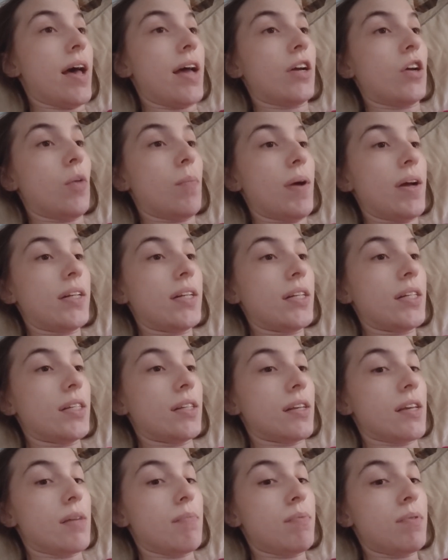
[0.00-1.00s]
I go back to
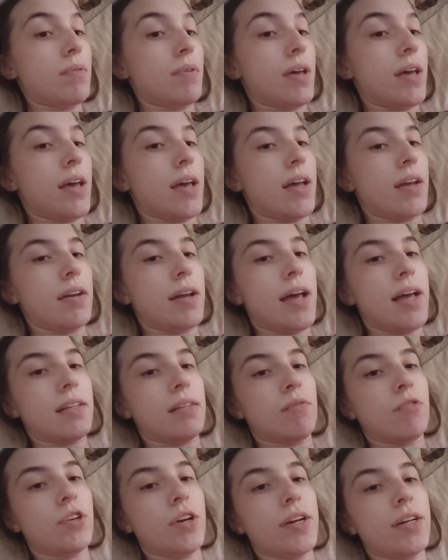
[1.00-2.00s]
sleep, and as
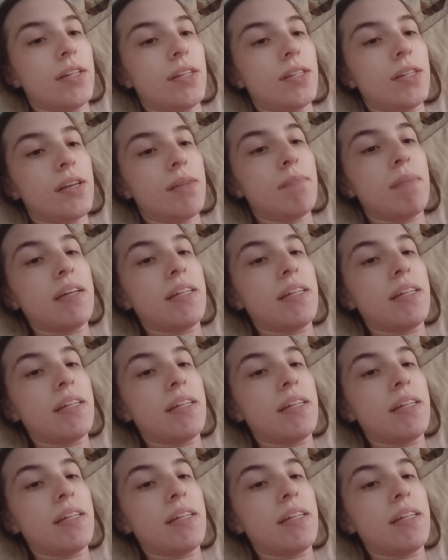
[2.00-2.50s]
I'm trying to sleep,